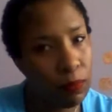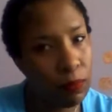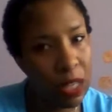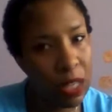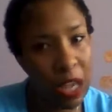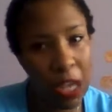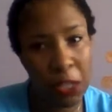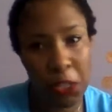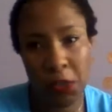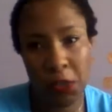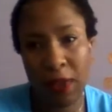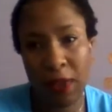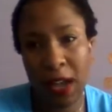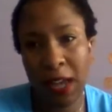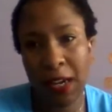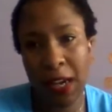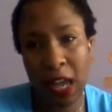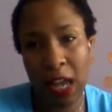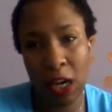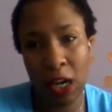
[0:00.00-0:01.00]
I just found
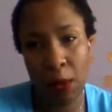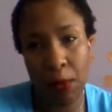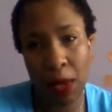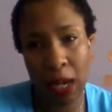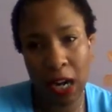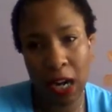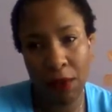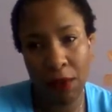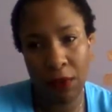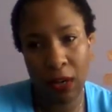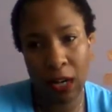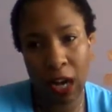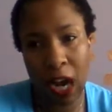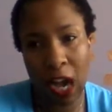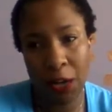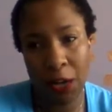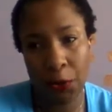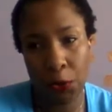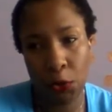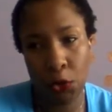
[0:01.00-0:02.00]
out about
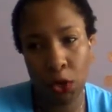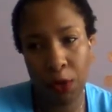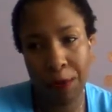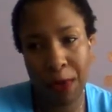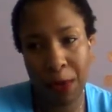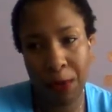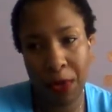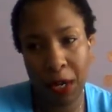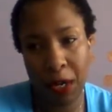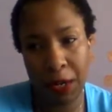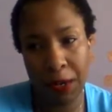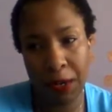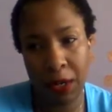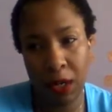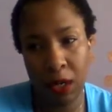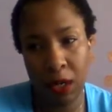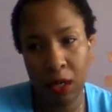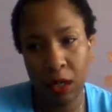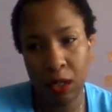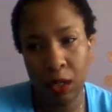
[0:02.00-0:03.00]
avocado oil maybe
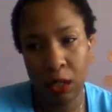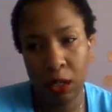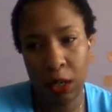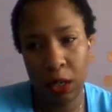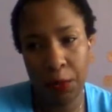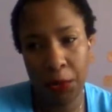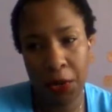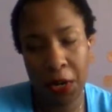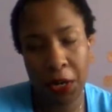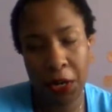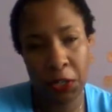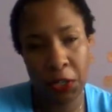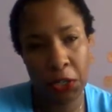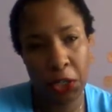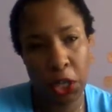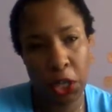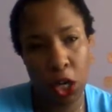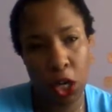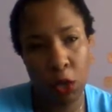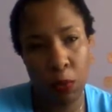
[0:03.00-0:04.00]
a couple of years
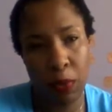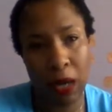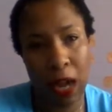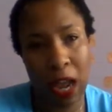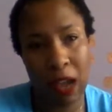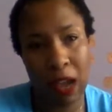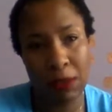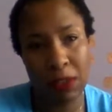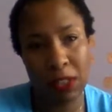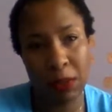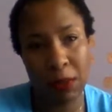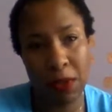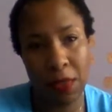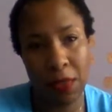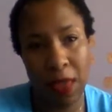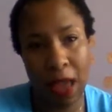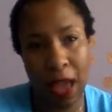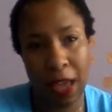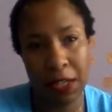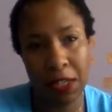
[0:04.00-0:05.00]
ago, but I have some of
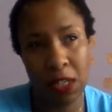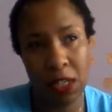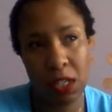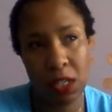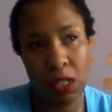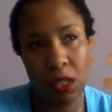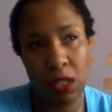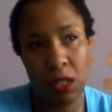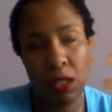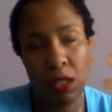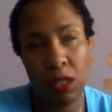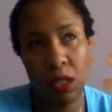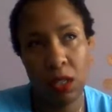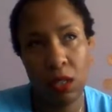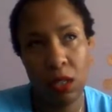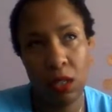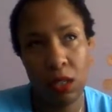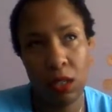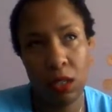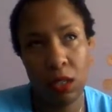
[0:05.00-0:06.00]
that.
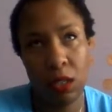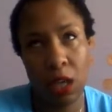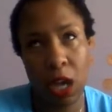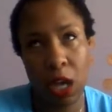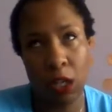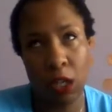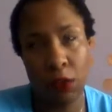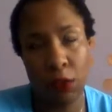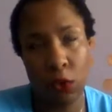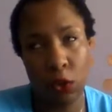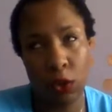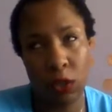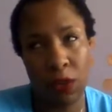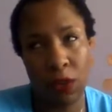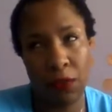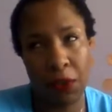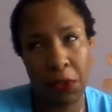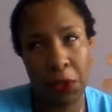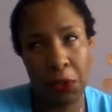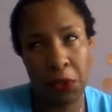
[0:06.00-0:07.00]
Olive oil, I've
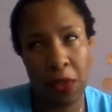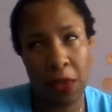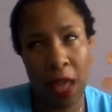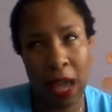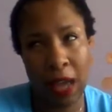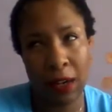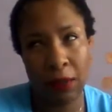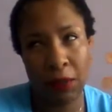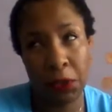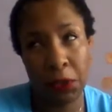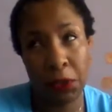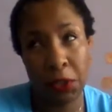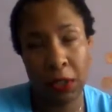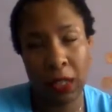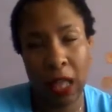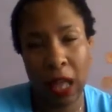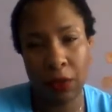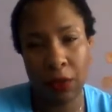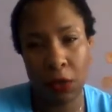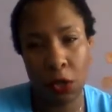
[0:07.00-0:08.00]
used that. I've used a lot of
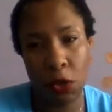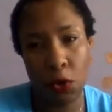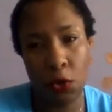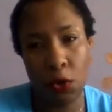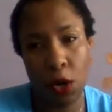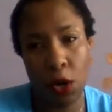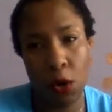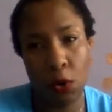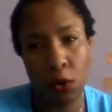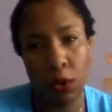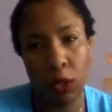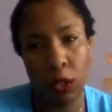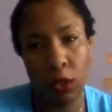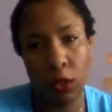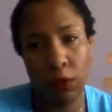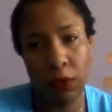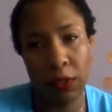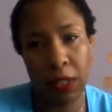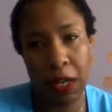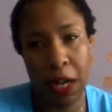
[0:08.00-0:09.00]
coconut oil over the
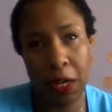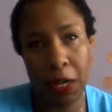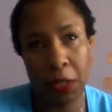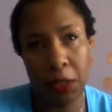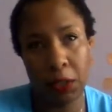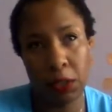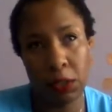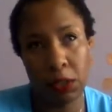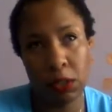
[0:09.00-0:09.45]
years.